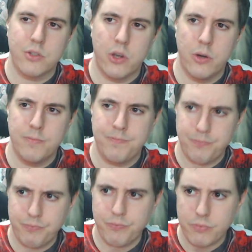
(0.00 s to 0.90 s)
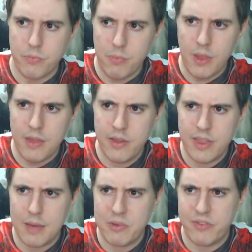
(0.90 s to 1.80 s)
So I
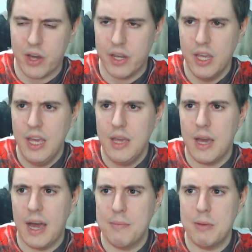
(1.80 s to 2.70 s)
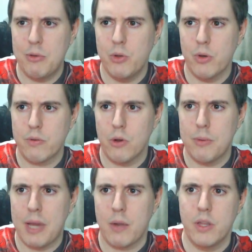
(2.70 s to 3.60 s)
think that'd be fun. Maybe do a
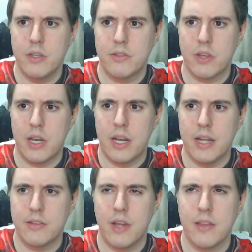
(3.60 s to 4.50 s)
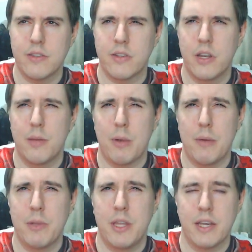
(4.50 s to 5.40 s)
throwback one of these Sunday nights. Not this Sunday,
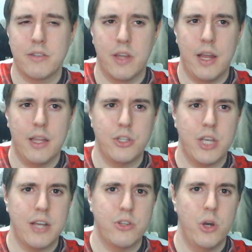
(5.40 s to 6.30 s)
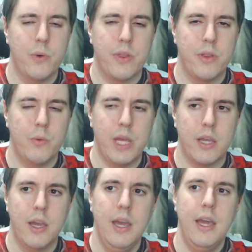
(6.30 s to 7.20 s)
probably the next Sunday. I'll let you guys know within the
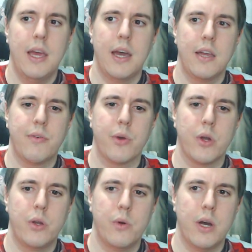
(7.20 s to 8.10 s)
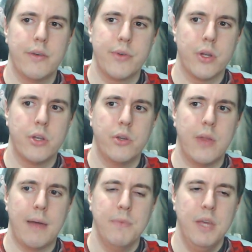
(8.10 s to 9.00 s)
week if we're going to
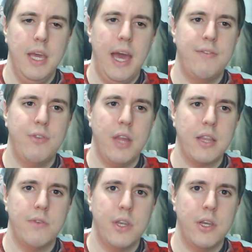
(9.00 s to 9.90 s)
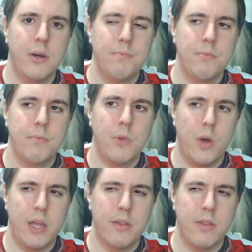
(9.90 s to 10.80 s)
do that. And if you like the video,
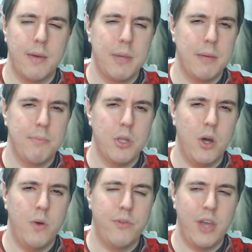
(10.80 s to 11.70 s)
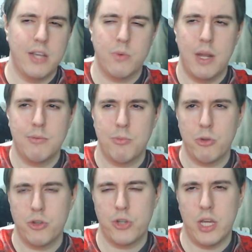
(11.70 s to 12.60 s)
go ahead and thumb it up below. If you guys want to help
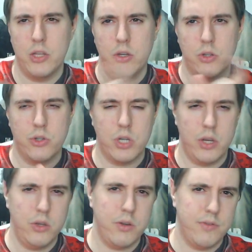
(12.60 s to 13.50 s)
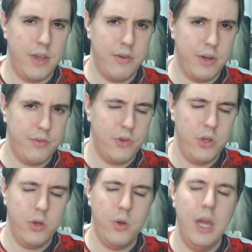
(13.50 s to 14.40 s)
support the channel, you can share, you can favorite. If
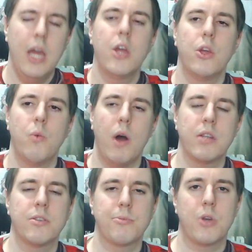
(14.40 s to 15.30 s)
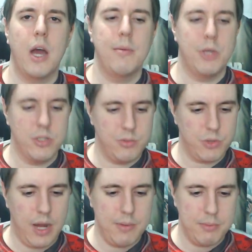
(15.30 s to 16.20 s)
you're new, you want to subscribe, you can
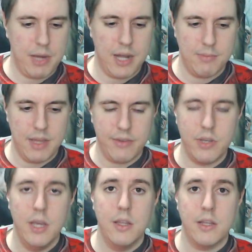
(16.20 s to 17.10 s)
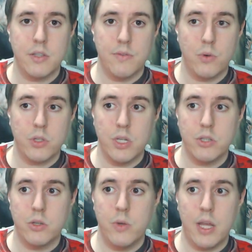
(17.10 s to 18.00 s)
subscribe at the bottom left. That's it for
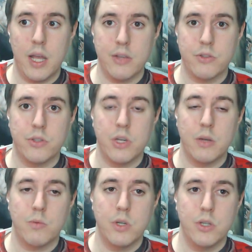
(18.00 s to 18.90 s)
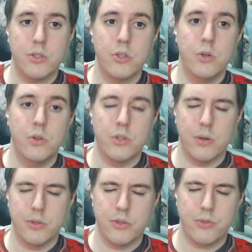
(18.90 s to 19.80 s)
today's Q&A, guys. We'll see you again real soon. As
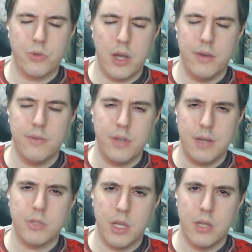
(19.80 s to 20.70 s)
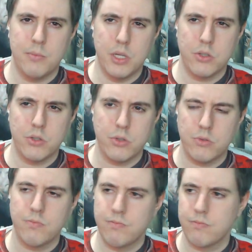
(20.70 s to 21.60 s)
always, it's Trev, and I'm saying peace.